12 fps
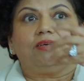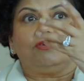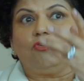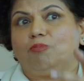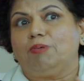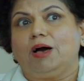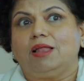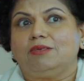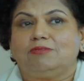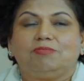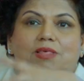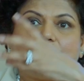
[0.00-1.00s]
Gopal
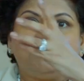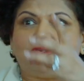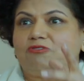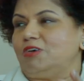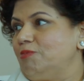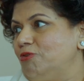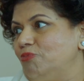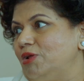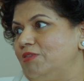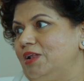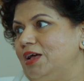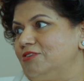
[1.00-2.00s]
is, they were the chairman of one
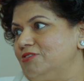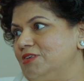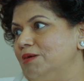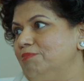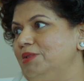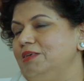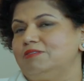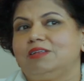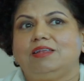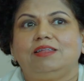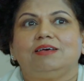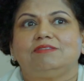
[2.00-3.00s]
of the largest companies in
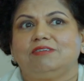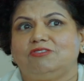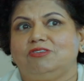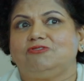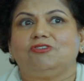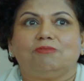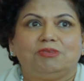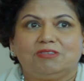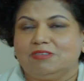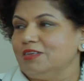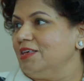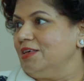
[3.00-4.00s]
India. Sajeev
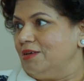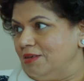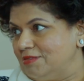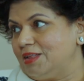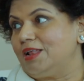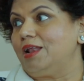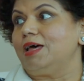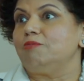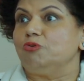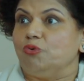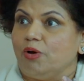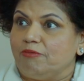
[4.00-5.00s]
Thomas is an
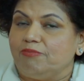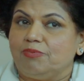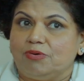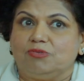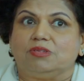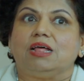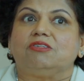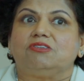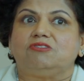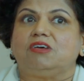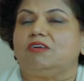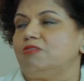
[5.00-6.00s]
alum who's now
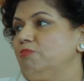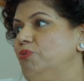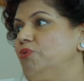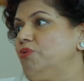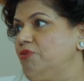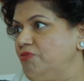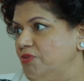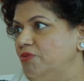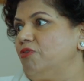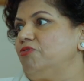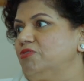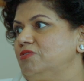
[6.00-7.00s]
the chair of the board
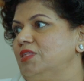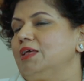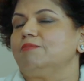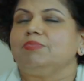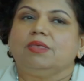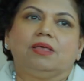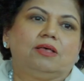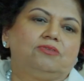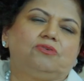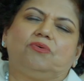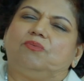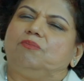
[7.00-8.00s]
of this thing.
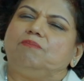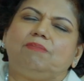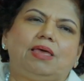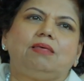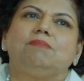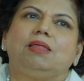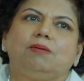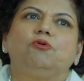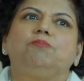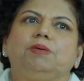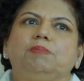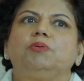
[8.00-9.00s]
So many, many
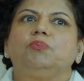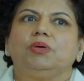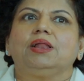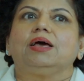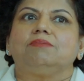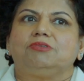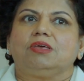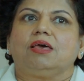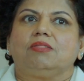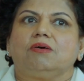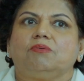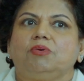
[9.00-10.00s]
more people will come
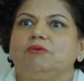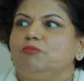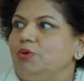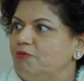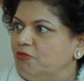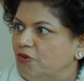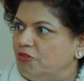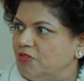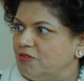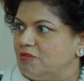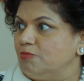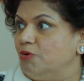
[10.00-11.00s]
together. We've got
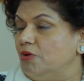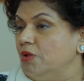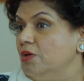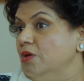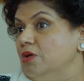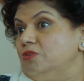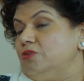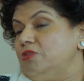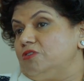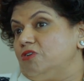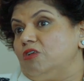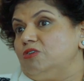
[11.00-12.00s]
that small. So
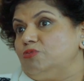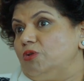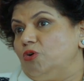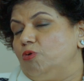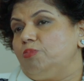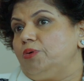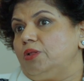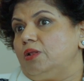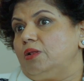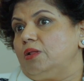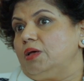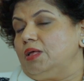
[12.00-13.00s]
this college will
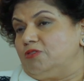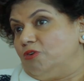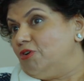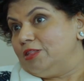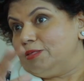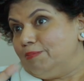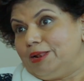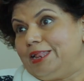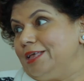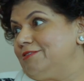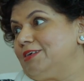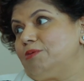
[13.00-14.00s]
open. It's already, the
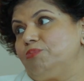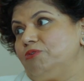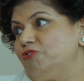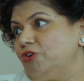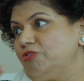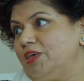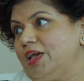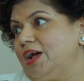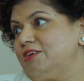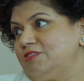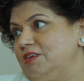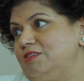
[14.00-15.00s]
building is up. We've got the
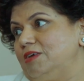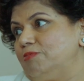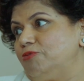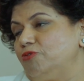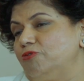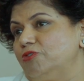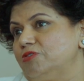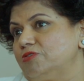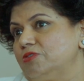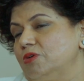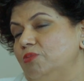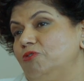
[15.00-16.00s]
AICAT
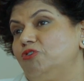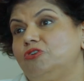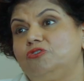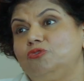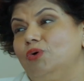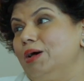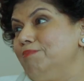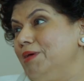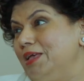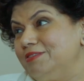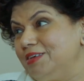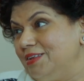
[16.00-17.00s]
approvals. We've got two
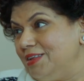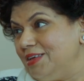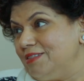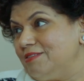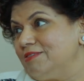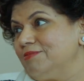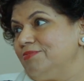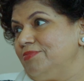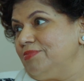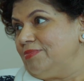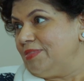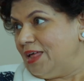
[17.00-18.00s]
amazing deans
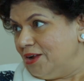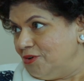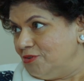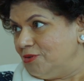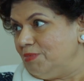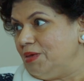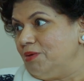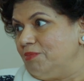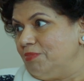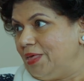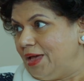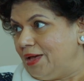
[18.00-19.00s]
that are going to be
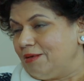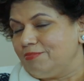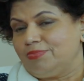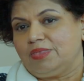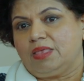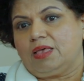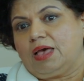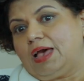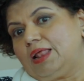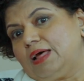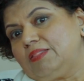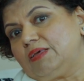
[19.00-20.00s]
there.
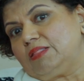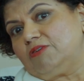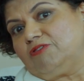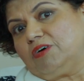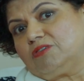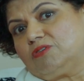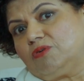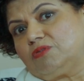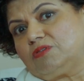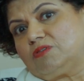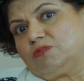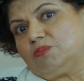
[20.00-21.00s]
And I think the first
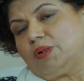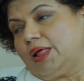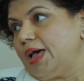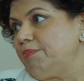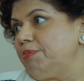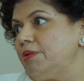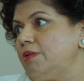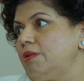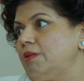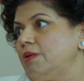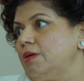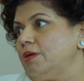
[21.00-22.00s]
courses will
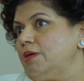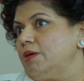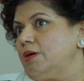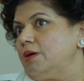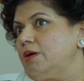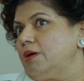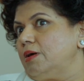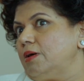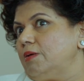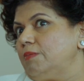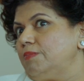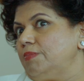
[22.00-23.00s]
happen
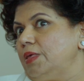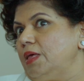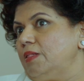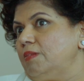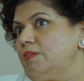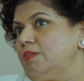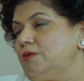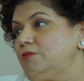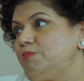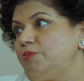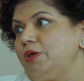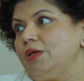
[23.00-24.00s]
in the
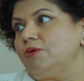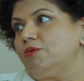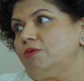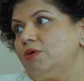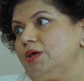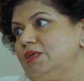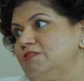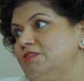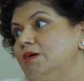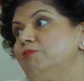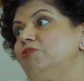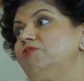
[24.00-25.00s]
spring or early
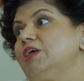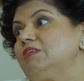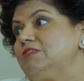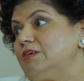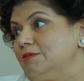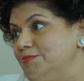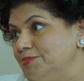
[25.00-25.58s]
summer of next year.